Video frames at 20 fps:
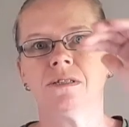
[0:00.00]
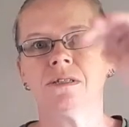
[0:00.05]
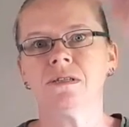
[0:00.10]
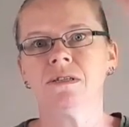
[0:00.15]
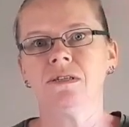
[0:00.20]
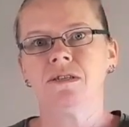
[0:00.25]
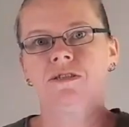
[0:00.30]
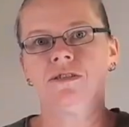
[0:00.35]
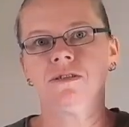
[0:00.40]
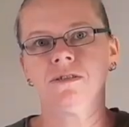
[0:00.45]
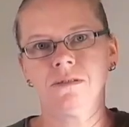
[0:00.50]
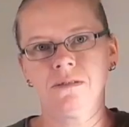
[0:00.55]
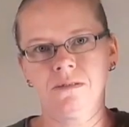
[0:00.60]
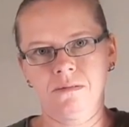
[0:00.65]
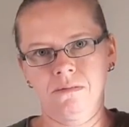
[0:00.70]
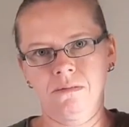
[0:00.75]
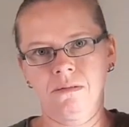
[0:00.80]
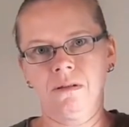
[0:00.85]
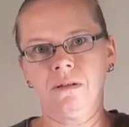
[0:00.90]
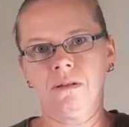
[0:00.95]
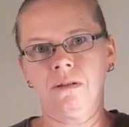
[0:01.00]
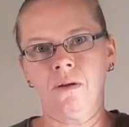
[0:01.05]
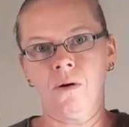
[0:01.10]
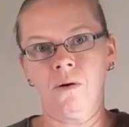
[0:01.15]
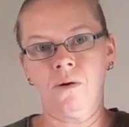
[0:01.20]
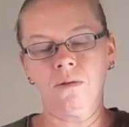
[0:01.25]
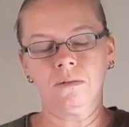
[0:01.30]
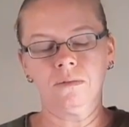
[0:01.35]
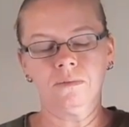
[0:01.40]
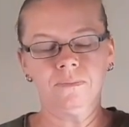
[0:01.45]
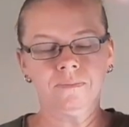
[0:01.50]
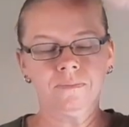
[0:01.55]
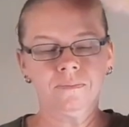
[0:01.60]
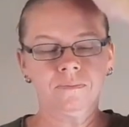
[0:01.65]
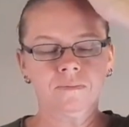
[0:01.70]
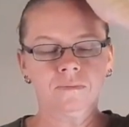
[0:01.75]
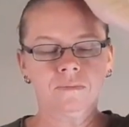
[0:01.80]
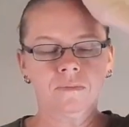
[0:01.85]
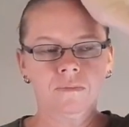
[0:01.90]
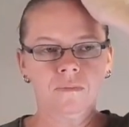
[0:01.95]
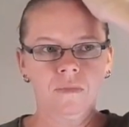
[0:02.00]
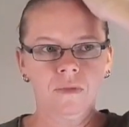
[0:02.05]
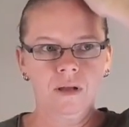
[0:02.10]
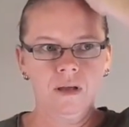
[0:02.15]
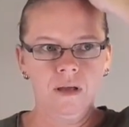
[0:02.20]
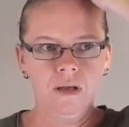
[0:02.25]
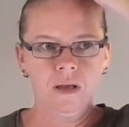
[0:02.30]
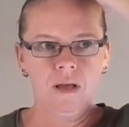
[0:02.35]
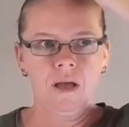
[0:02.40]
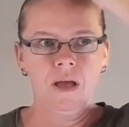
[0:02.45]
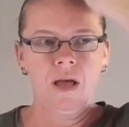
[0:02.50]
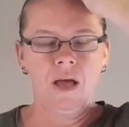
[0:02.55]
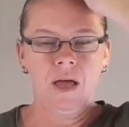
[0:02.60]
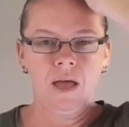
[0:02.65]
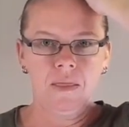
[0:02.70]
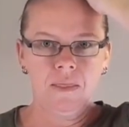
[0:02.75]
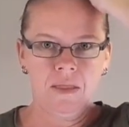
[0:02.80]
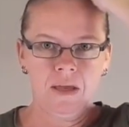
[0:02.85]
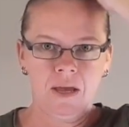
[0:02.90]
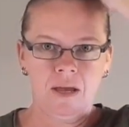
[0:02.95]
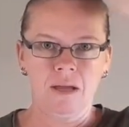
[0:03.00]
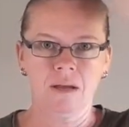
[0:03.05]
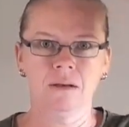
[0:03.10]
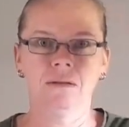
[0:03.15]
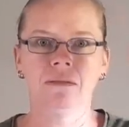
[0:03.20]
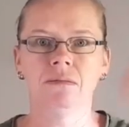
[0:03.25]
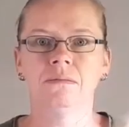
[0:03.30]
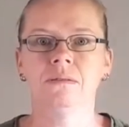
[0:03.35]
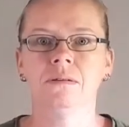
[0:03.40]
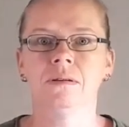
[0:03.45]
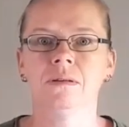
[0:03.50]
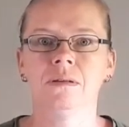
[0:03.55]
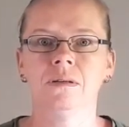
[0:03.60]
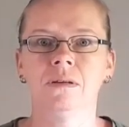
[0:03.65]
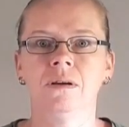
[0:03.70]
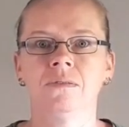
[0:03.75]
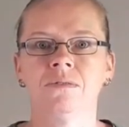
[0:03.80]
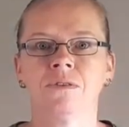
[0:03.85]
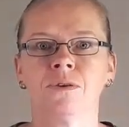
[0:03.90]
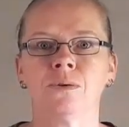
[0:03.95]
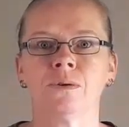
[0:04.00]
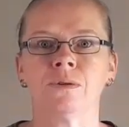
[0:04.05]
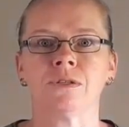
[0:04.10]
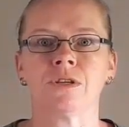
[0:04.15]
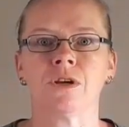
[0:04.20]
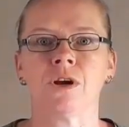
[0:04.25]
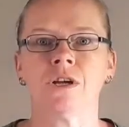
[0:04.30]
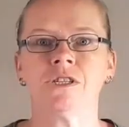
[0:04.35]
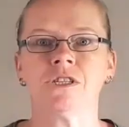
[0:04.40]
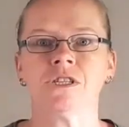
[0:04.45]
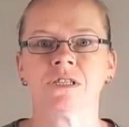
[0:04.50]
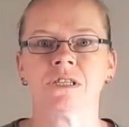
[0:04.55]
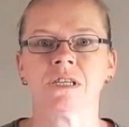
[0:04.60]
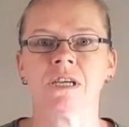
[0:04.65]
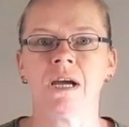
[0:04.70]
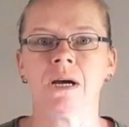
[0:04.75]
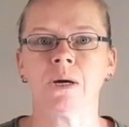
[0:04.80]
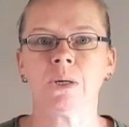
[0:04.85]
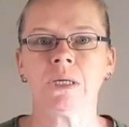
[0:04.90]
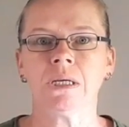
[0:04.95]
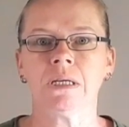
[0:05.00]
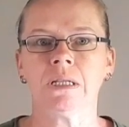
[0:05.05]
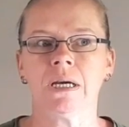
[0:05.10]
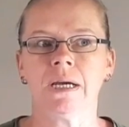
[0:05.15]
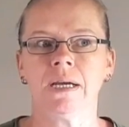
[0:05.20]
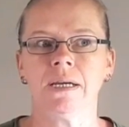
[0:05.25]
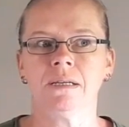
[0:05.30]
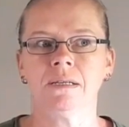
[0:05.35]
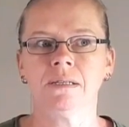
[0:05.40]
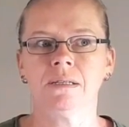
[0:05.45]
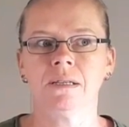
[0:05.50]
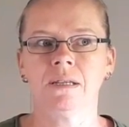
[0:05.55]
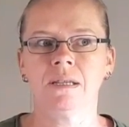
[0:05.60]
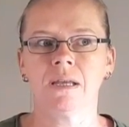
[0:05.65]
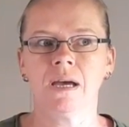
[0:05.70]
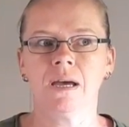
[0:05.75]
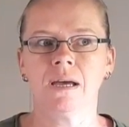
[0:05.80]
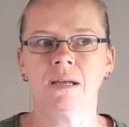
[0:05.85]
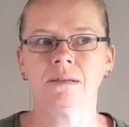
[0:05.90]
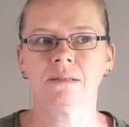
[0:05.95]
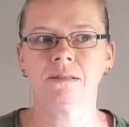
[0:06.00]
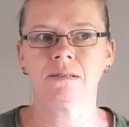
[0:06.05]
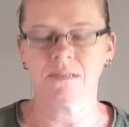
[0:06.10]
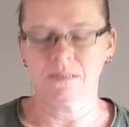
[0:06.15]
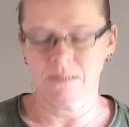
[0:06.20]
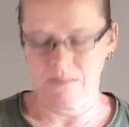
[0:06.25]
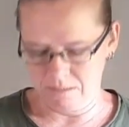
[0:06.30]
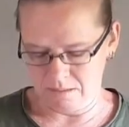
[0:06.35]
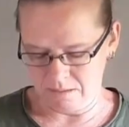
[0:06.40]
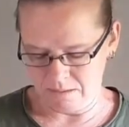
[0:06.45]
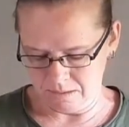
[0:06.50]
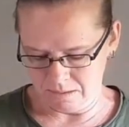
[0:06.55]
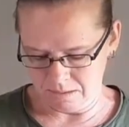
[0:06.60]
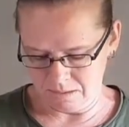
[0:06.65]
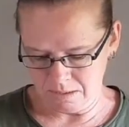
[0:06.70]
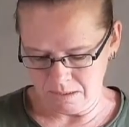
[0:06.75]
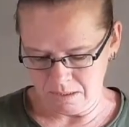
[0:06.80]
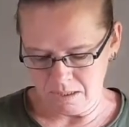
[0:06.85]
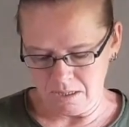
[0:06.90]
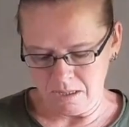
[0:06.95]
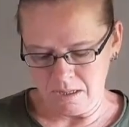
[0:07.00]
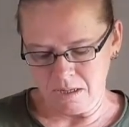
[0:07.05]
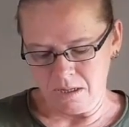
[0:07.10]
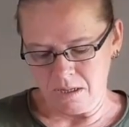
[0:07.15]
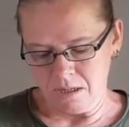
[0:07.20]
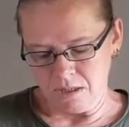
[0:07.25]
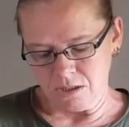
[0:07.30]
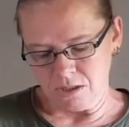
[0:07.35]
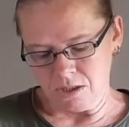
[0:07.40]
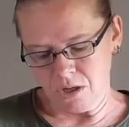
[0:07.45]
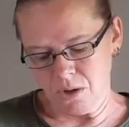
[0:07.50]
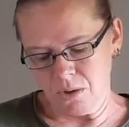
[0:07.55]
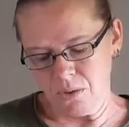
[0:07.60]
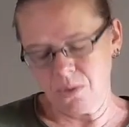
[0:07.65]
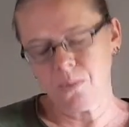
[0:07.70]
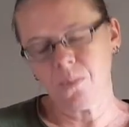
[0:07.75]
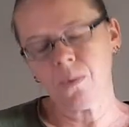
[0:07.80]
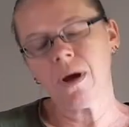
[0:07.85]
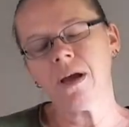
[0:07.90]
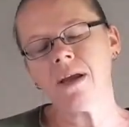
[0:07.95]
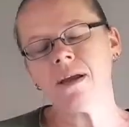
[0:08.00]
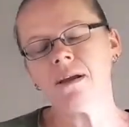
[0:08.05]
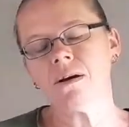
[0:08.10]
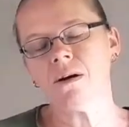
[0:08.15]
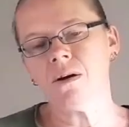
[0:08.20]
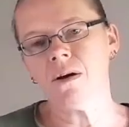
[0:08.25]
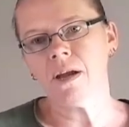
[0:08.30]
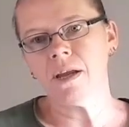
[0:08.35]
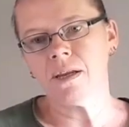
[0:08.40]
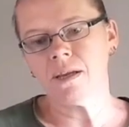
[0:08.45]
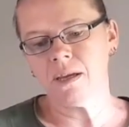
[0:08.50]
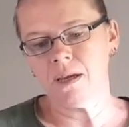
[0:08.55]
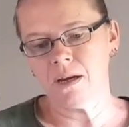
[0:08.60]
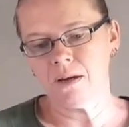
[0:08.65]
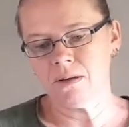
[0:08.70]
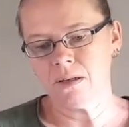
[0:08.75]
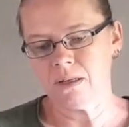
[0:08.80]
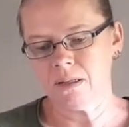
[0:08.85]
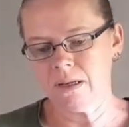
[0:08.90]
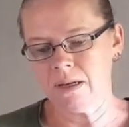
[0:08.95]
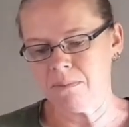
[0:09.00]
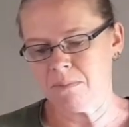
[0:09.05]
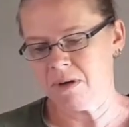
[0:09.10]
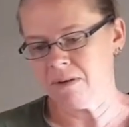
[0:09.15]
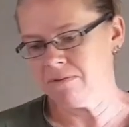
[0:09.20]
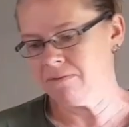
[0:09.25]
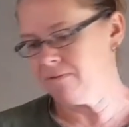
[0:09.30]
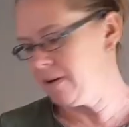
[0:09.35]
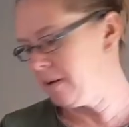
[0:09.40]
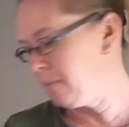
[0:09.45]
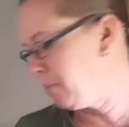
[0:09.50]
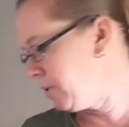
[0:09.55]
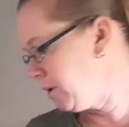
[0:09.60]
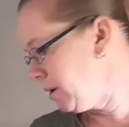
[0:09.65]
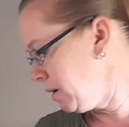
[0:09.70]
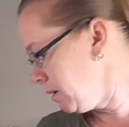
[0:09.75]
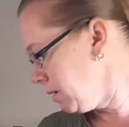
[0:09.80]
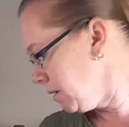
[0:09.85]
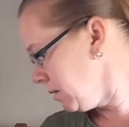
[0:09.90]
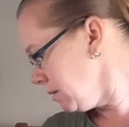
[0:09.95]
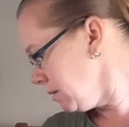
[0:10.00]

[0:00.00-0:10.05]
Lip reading: stitches long. And then, of course, I just calculated that. So the way I calculate my fabric